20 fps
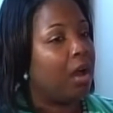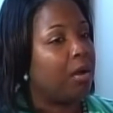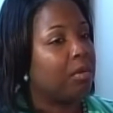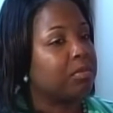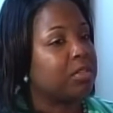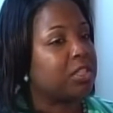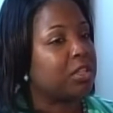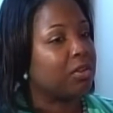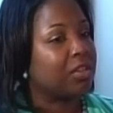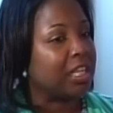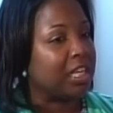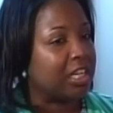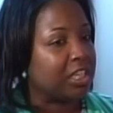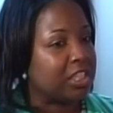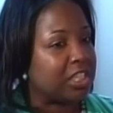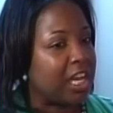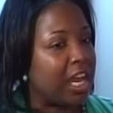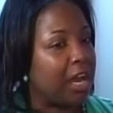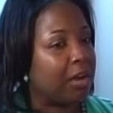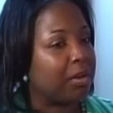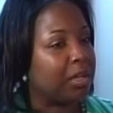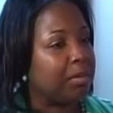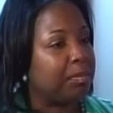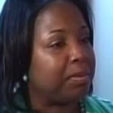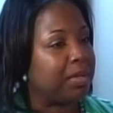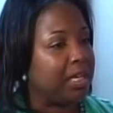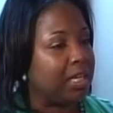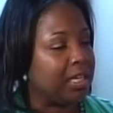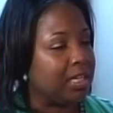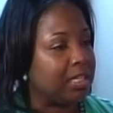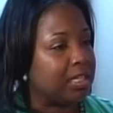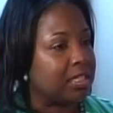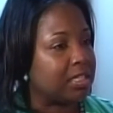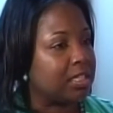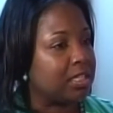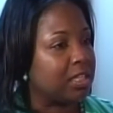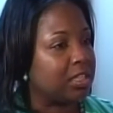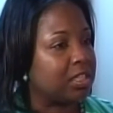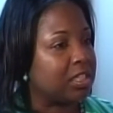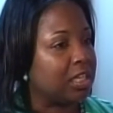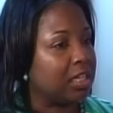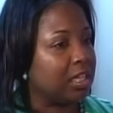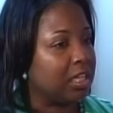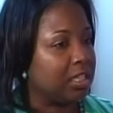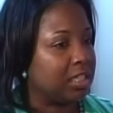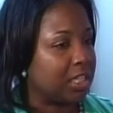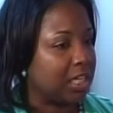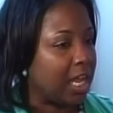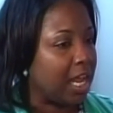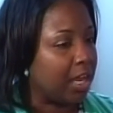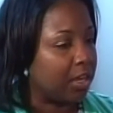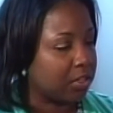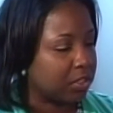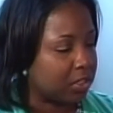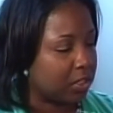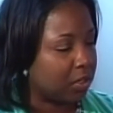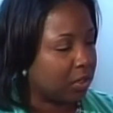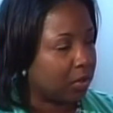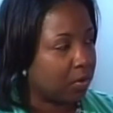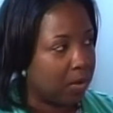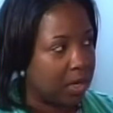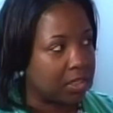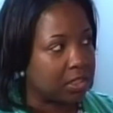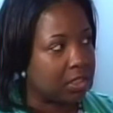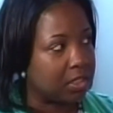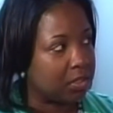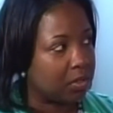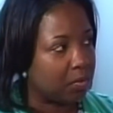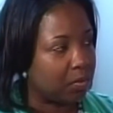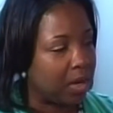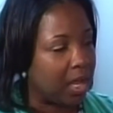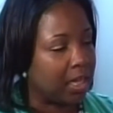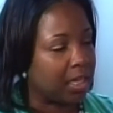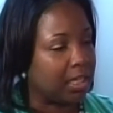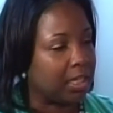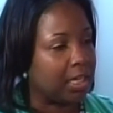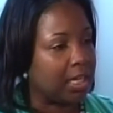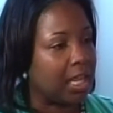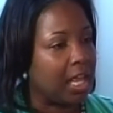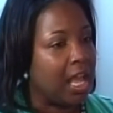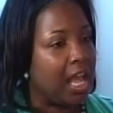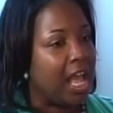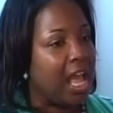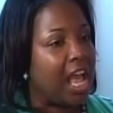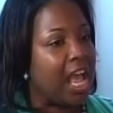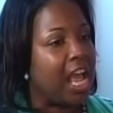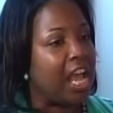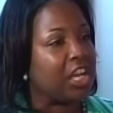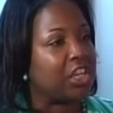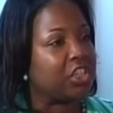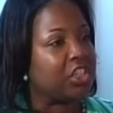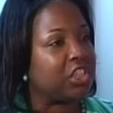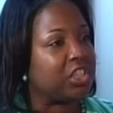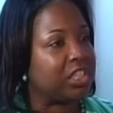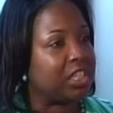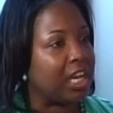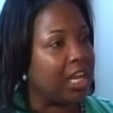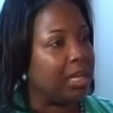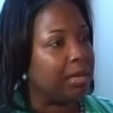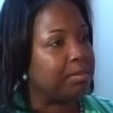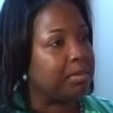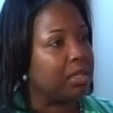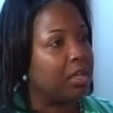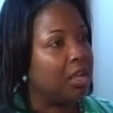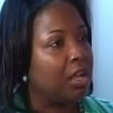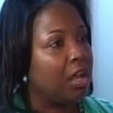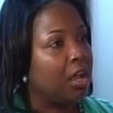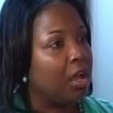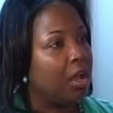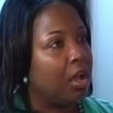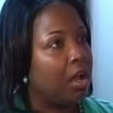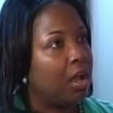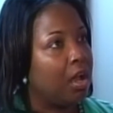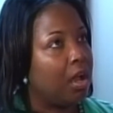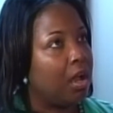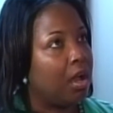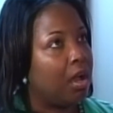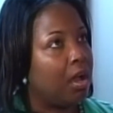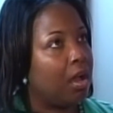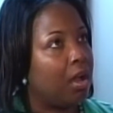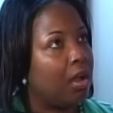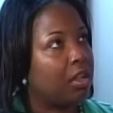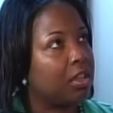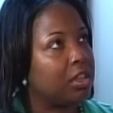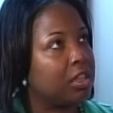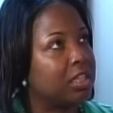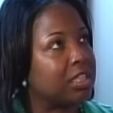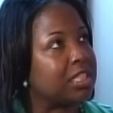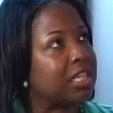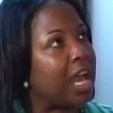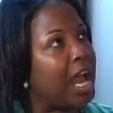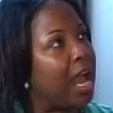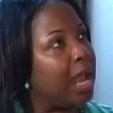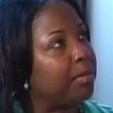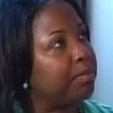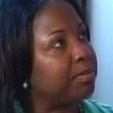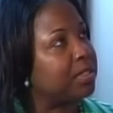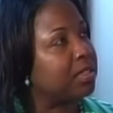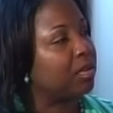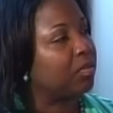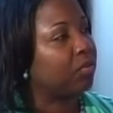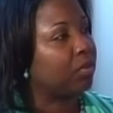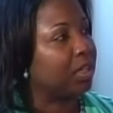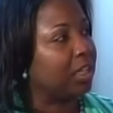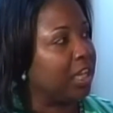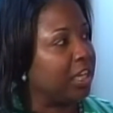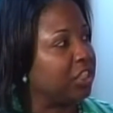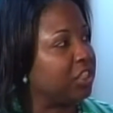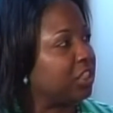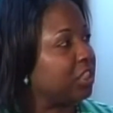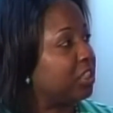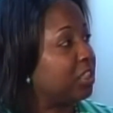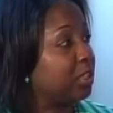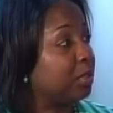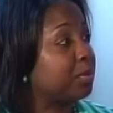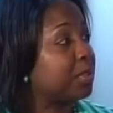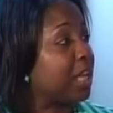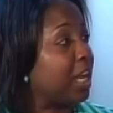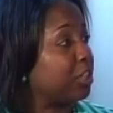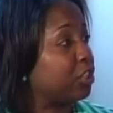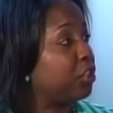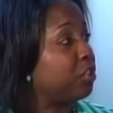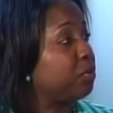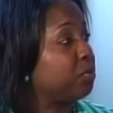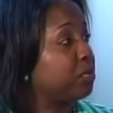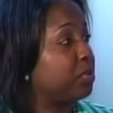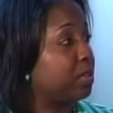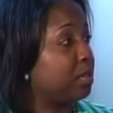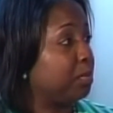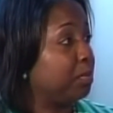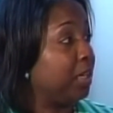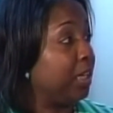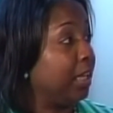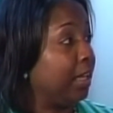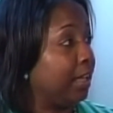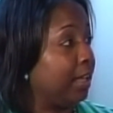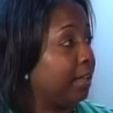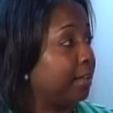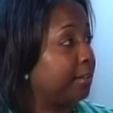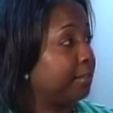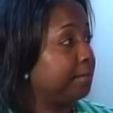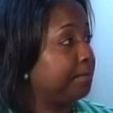So the integrity piece, to answer your question directly, has shaped the types of relationships I choose to be in.